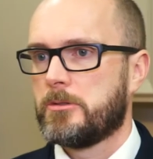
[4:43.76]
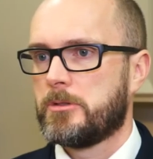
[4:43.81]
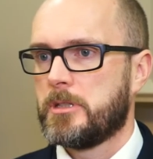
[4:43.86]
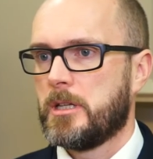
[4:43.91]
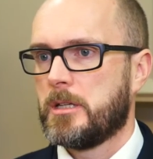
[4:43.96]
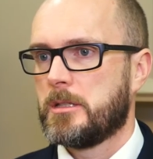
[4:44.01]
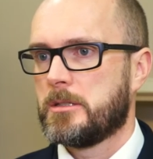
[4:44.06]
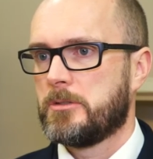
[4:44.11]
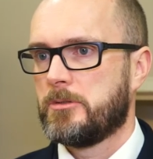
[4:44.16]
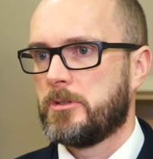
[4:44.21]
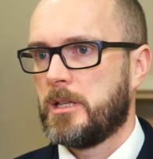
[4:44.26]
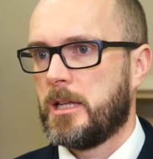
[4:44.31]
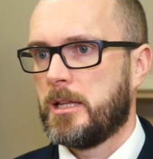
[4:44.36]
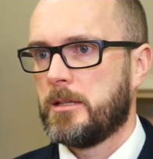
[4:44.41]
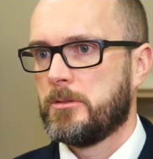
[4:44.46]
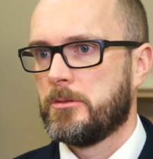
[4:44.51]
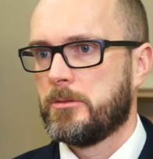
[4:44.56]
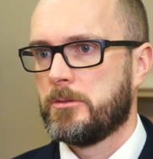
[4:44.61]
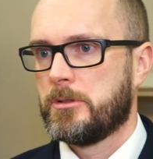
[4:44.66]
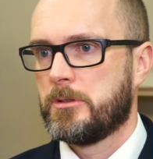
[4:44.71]
lot of sense for
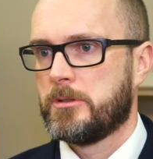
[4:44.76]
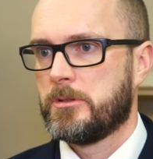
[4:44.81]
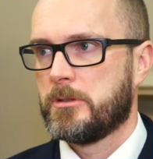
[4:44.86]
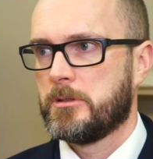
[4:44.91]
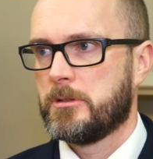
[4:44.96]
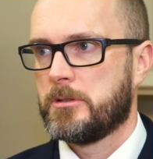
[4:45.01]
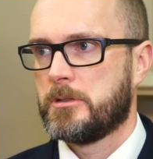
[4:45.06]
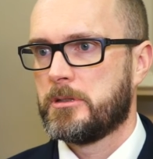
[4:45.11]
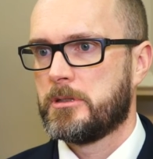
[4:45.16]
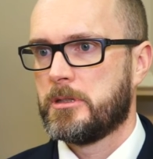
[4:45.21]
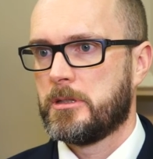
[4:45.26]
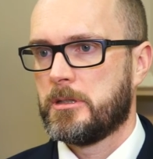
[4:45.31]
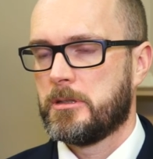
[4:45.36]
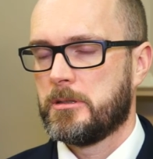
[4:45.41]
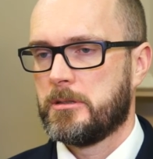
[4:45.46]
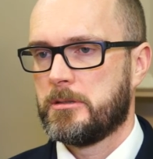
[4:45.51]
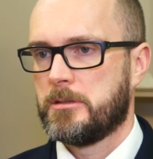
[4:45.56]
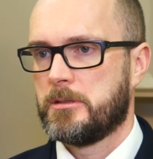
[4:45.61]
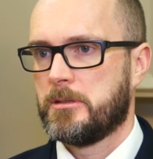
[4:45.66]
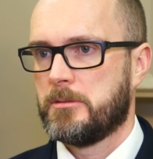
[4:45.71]
landlords
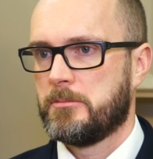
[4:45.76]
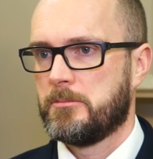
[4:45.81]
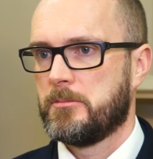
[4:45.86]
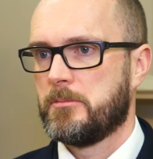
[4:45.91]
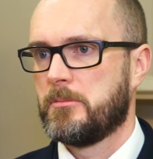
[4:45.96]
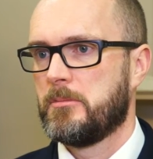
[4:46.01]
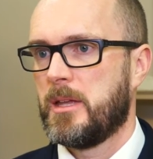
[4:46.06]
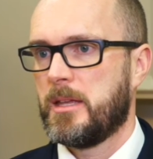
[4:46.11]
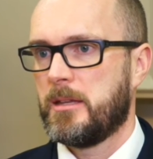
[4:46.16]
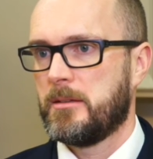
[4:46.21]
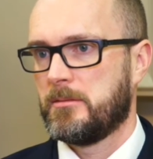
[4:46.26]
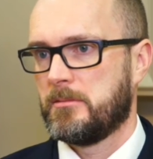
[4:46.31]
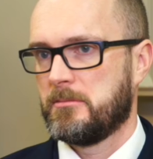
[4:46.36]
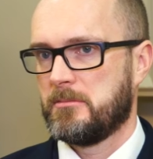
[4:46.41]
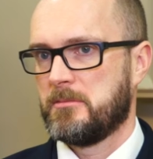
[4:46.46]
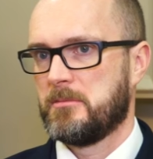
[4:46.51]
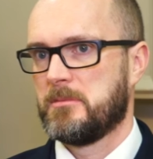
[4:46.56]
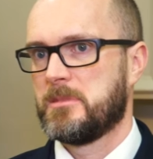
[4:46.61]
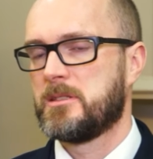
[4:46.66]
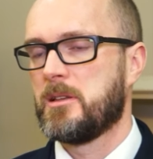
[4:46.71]
to make
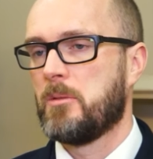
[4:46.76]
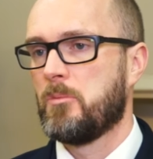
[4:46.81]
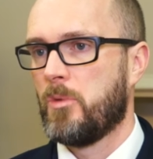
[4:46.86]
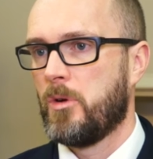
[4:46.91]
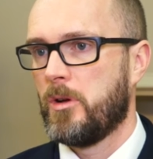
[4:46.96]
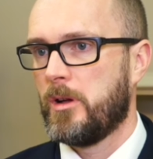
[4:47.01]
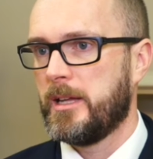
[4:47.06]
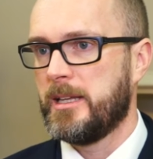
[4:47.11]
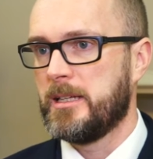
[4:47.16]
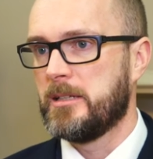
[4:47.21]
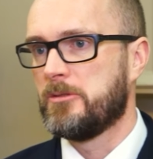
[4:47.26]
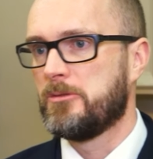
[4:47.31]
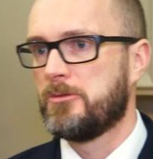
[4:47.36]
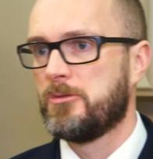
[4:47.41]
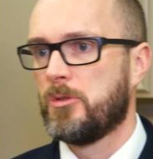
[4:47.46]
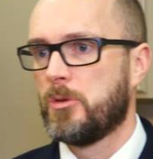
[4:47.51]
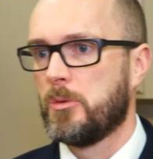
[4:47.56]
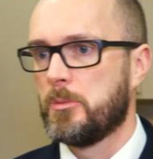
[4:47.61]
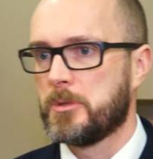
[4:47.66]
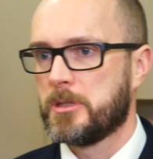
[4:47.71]
somewhat
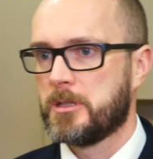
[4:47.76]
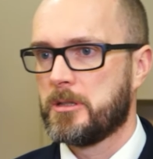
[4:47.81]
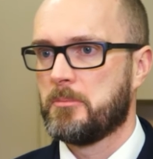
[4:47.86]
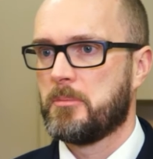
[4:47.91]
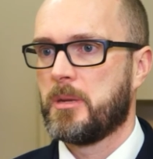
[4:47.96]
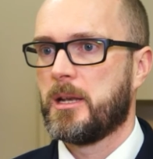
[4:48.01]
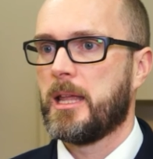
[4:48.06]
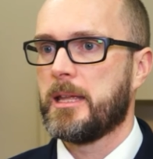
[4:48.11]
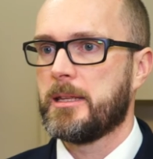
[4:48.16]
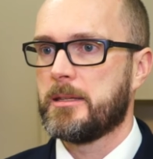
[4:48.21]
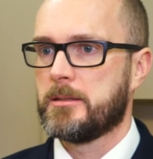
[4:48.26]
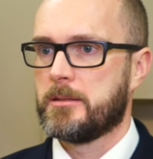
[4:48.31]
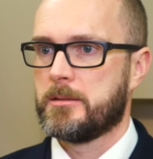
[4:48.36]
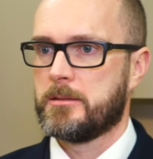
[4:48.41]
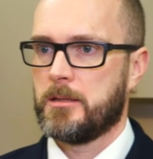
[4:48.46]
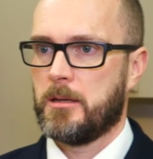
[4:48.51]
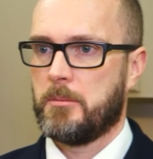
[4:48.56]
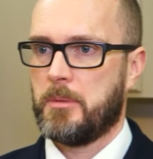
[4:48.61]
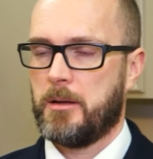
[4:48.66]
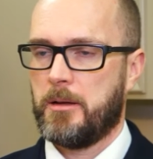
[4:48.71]
ill-informed
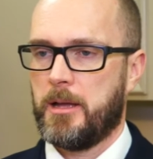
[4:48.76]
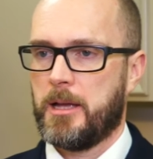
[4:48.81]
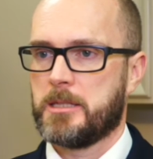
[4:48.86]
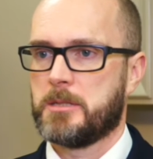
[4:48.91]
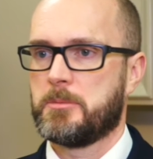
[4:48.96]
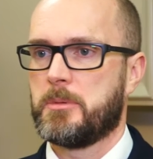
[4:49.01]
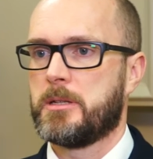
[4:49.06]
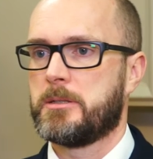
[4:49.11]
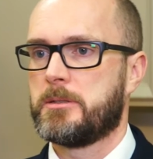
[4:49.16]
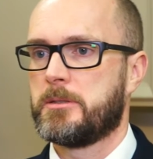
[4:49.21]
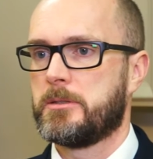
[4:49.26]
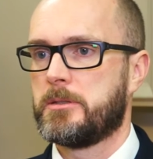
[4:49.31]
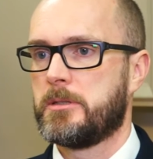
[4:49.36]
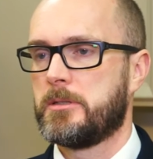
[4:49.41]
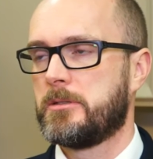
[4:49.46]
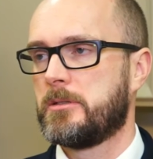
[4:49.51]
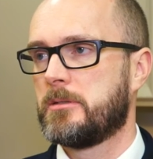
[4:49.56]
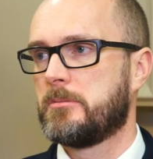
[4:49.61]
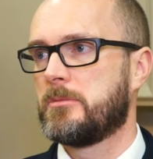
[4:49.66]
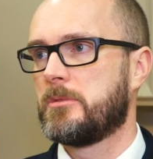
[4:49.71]
complaints about aspects of the
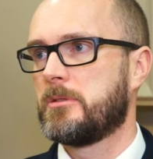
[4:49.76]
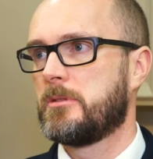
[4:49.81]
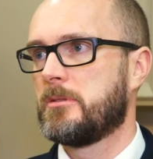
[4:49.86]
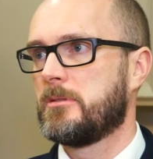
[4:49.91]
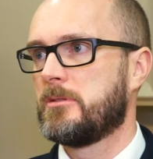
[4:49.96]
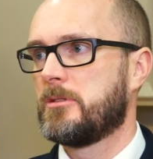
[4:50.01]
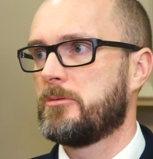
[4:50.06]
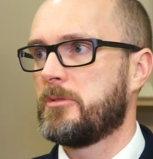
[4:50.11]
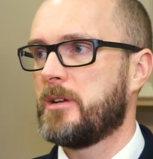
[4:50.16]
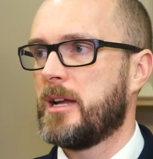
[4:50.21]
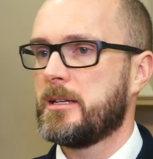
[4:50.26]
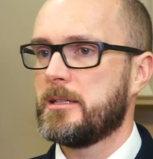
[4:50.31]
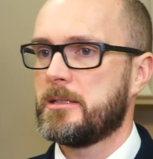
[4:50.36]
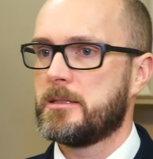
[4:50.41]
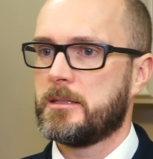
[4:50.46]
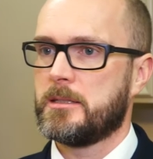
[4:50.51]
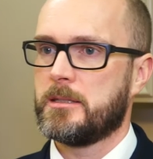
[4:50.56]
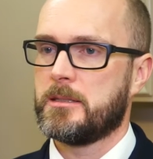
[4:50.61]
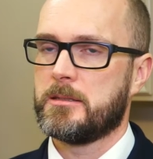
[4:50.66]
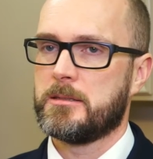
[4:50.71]
system. The
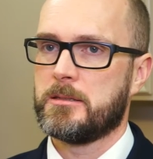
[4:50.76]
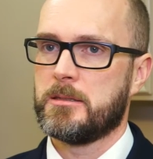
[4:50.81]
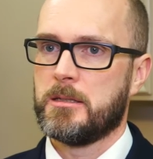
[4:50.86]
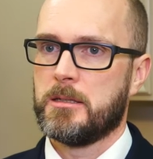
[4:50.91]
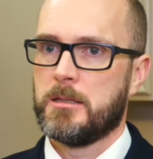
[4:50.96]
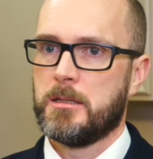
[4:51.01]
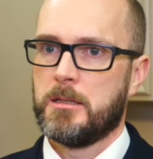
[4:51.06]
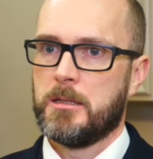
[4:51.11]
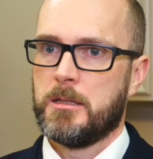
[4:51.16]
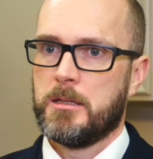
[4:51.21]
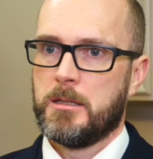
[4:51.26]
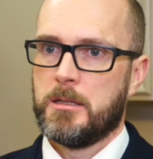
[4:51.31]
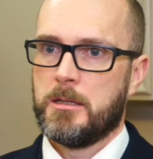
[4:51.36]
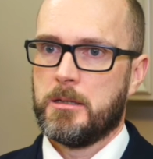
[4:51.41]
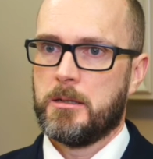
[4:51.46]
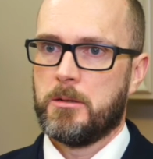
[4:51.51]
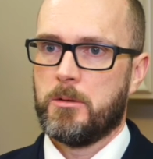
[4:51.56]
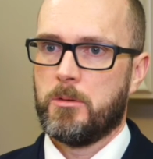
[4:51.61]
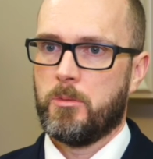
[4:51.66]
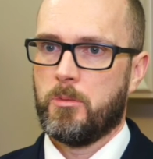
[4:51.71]
reality is,
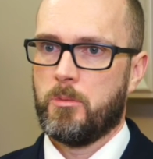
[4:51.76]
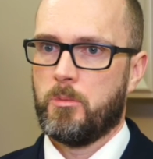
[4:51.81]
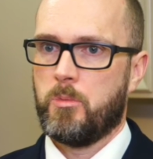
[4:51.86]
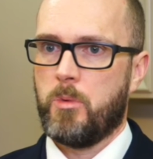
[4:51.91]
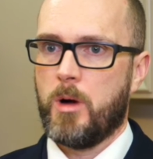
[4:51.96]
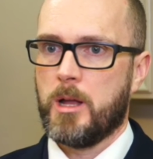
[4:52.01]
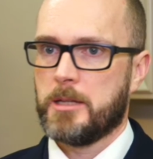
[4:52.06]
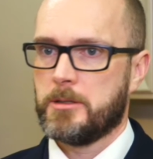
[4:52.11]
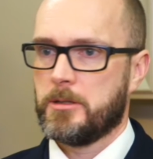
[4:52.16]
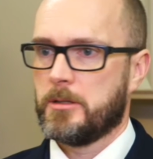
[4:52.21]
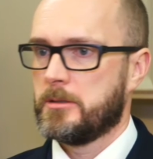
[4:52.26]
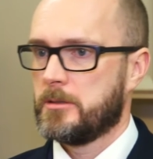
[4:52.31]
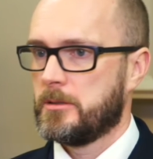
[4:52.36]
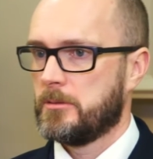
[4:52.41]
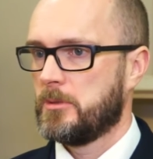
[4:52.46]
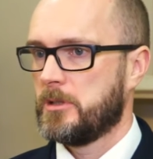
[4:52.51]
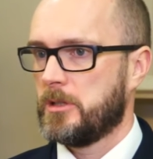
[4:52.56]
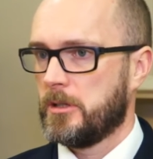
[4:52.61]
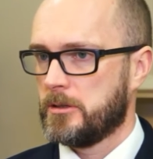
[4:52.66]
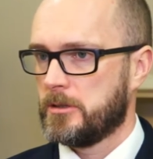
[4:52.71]
while
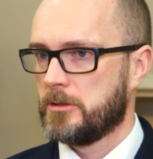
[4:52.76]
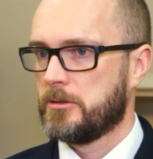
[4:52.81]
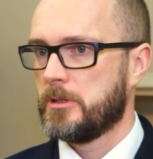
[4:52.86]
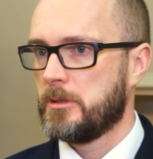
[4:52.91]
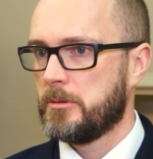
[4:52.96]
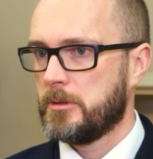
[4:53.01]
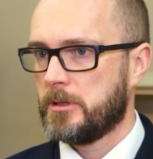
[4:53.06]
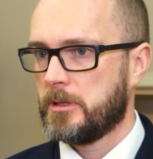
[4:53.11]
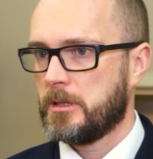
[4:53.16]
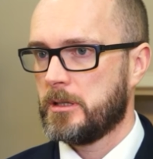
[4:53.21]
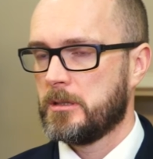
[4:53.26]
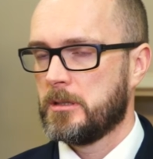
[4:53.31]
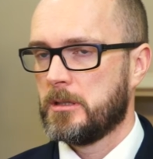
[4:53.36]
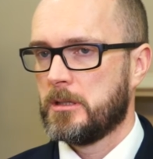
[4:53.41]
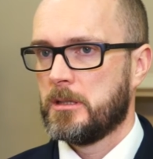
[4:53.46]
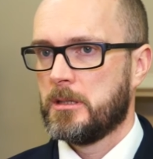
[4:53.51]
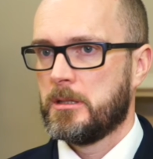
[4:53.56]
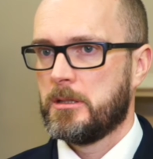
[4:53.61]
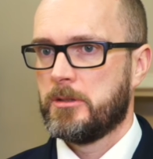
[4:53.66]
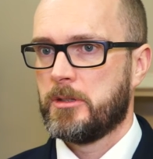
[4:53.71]
we don't agree with it,
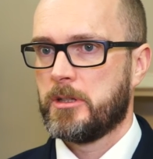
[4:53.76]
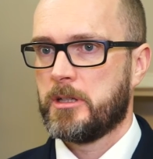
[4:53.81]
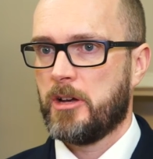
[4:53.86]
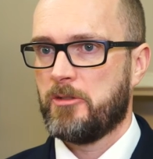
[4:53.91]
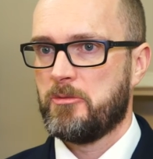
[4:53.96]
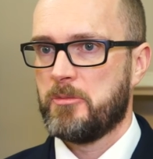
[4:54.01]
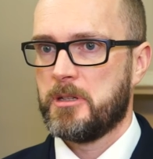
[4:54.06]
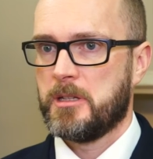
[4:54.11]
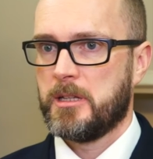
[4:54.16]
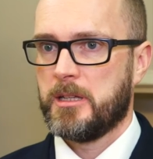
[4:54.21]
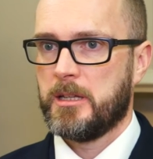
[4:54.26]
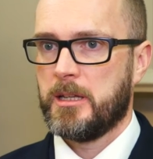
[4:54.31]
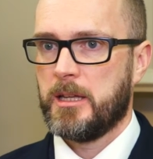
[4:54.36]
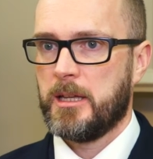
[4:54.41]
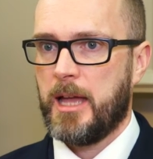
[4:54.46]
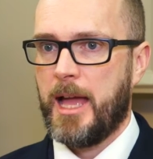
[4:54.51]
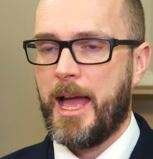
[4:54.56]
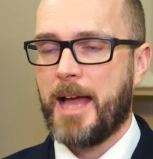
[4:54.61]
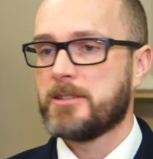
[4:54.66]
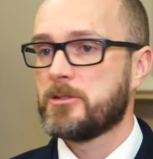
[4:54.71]
the government
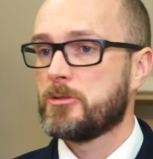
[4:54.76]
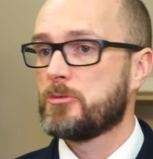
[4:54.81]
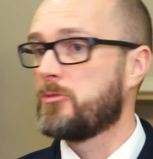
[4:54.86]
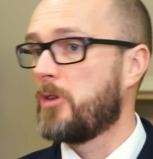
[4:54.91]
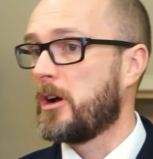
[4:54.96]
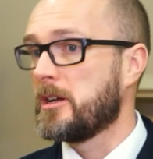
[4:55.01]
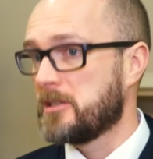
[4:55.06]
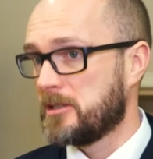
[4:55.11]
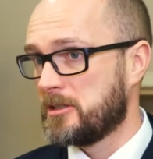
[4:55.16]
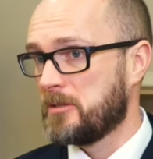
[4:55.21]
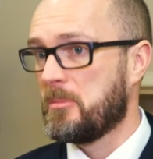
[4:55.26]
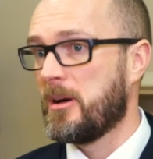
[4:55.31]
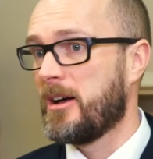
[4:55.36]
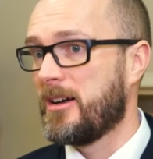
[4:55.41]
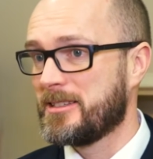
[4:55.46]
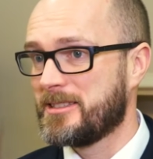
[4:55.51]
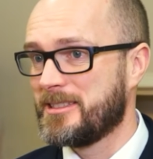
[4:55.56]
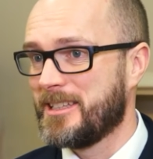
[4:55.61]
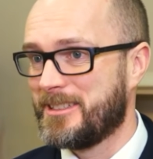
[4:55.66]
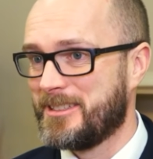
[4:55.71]
has a right to
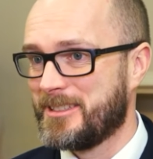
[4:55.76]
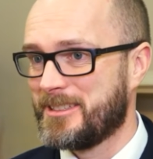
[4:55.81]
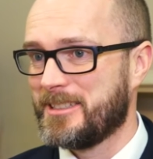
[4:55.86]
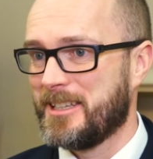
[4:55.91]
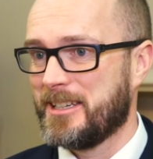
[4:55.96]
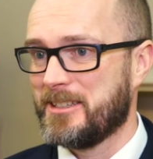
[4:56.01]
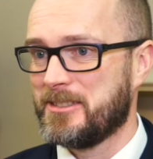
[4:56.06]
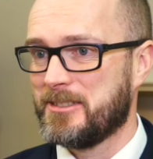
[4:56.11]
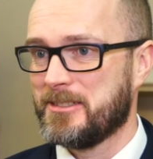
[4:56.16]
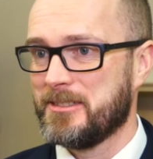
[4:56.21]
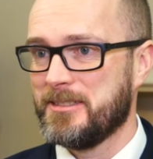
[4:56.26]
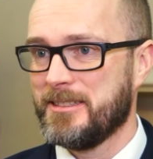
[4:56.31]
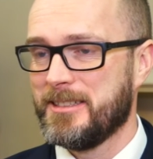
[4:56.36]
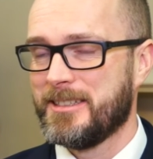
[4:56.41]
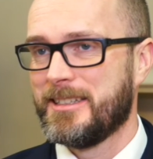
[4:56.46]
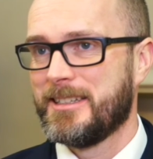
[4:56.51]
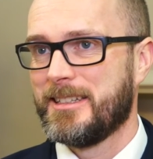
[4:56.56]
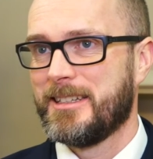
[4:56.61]
pass legislation.